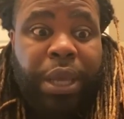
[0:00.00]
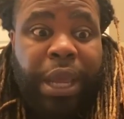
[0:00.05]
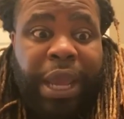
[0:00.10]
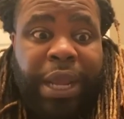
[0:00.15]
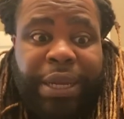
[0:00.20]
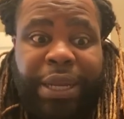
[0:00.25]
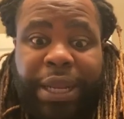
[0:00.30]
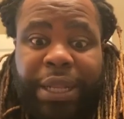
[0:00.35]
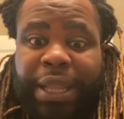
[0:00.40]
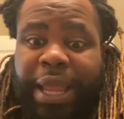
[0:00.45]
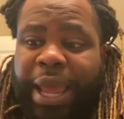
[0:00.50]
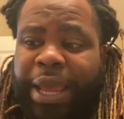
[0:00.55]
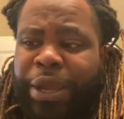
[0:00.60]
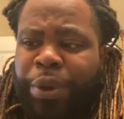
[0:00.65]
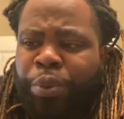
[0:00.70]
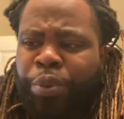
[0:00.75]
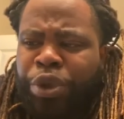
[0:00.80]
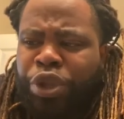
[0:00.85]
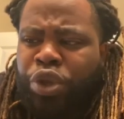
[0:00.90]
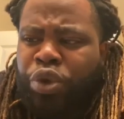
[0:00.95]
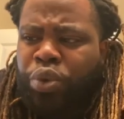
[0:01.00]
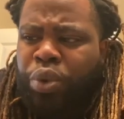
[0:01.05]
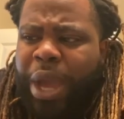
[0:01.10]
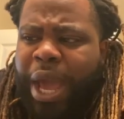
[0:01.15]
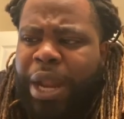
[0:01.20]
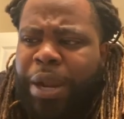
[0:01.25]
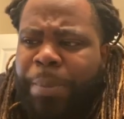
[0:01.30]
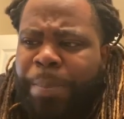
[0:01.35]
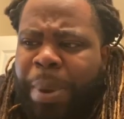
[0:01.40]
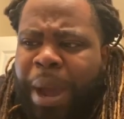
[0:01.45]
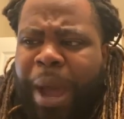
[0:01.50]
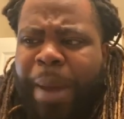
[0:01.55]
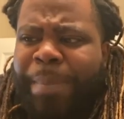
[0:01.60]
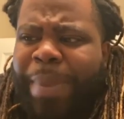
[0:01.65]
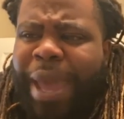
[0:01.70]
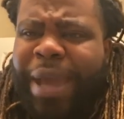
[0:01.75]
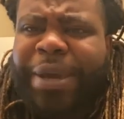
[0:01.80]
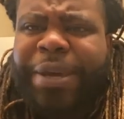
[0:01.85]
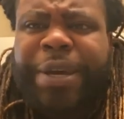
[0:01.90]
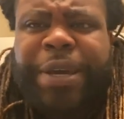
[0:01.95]
And then like when you gotta pop
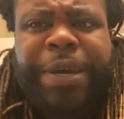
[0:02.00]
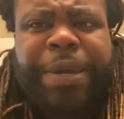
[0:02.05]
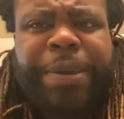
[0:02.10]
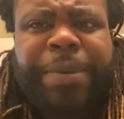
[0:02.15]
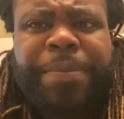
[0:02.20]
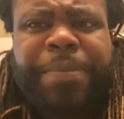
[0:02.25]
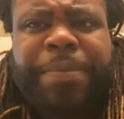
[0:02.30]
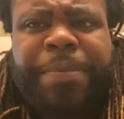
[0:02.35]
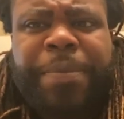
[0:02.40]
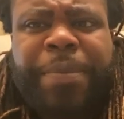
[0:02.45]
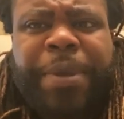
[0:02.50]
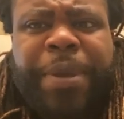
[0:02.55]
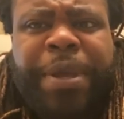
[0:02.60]
back up,